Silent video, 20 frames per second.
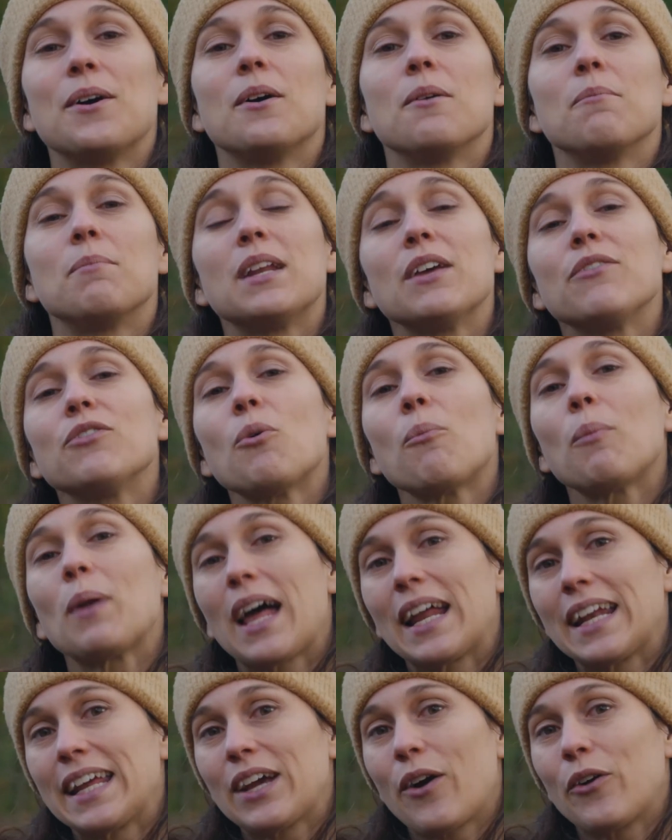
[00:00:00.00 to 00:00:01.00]
But if you're
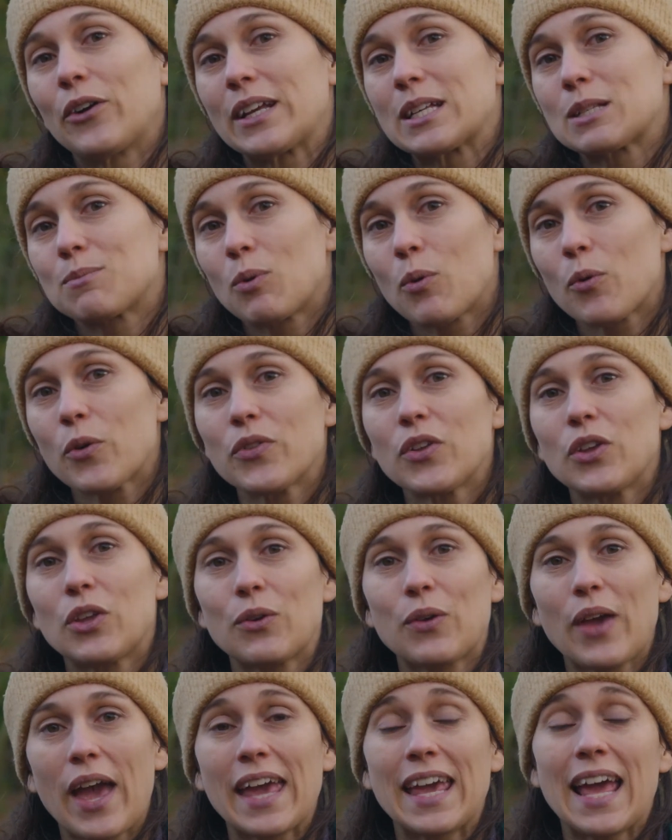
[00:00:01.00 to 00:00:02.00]
planning on exploring the
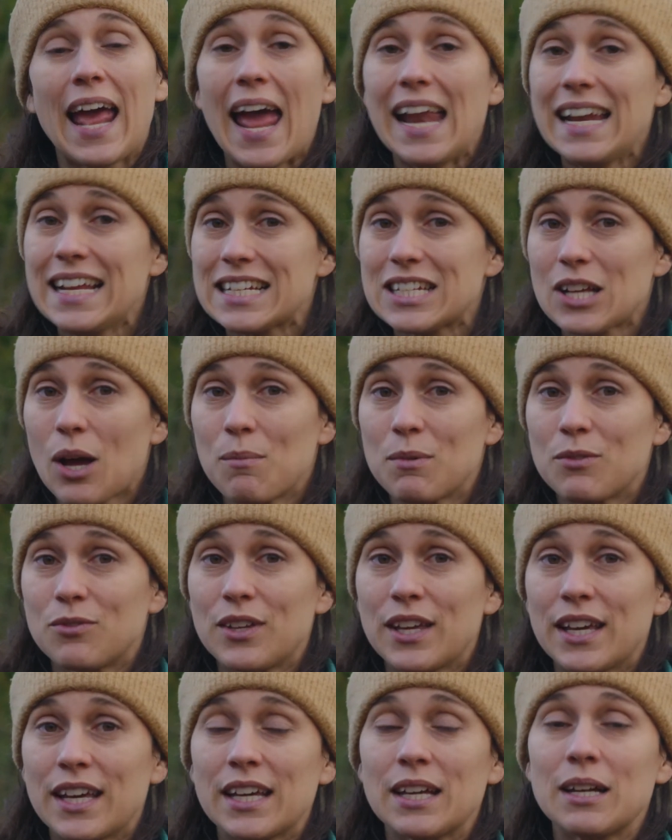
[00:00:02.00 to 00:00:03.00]
UK at any time of
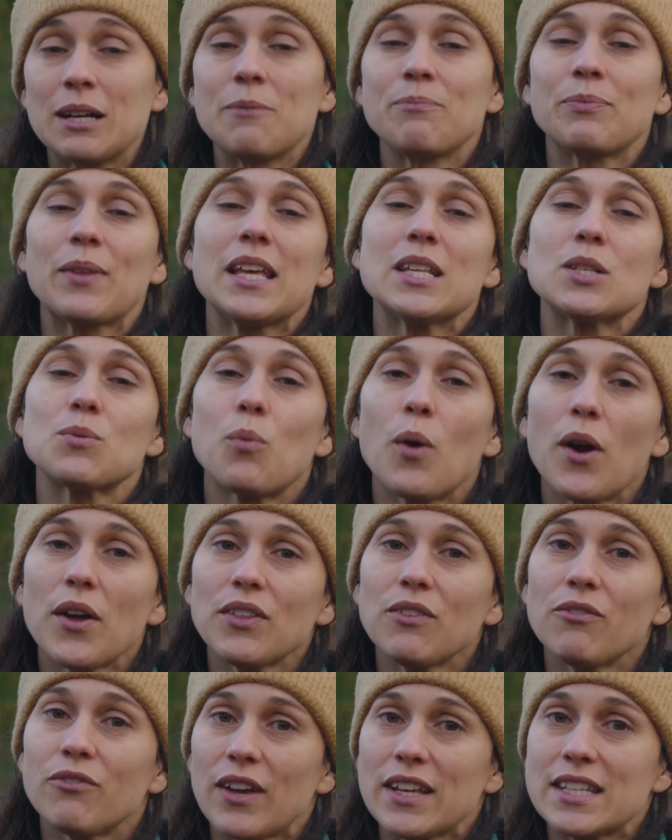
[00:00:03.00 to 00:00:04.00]
year, it's worth
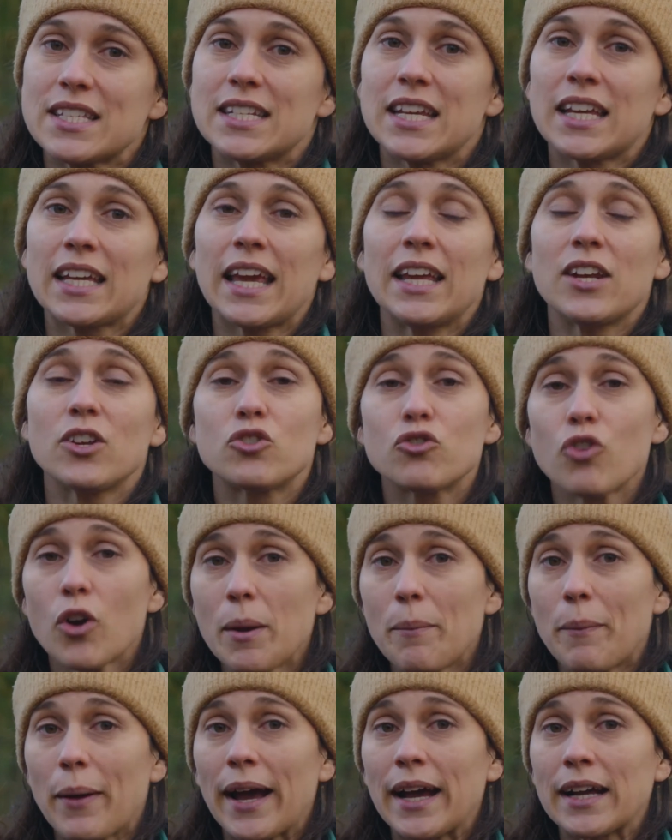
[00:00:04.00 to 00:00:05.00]
investing in a
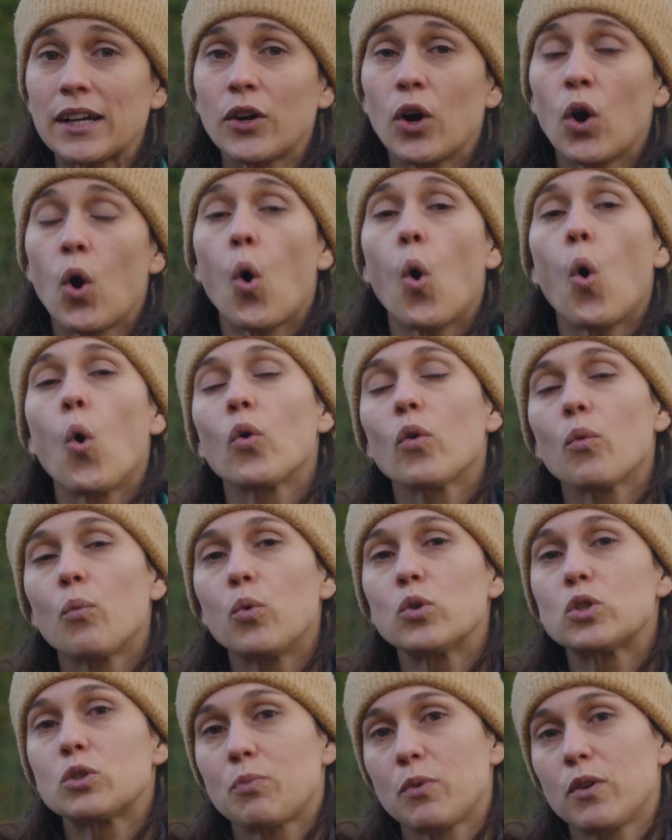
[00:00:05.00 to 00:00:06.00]
dry bag or a
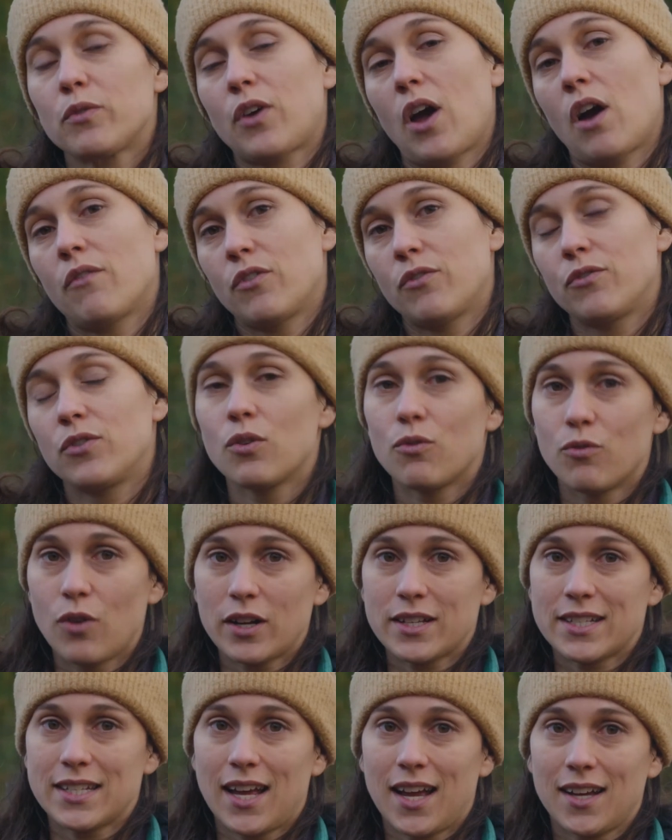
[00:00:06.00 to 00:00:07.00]
waterproof cover for your
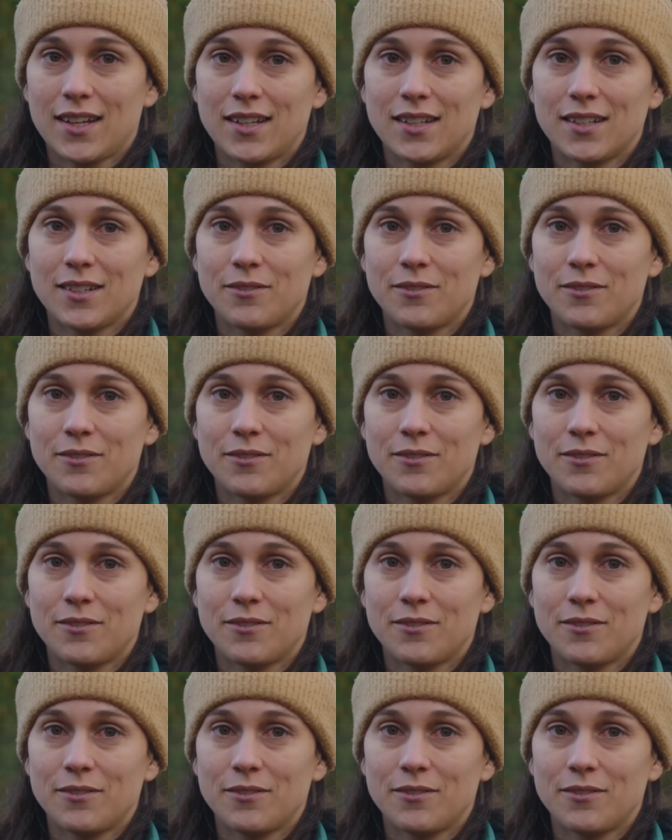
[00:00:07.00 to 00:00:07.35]
rucksack.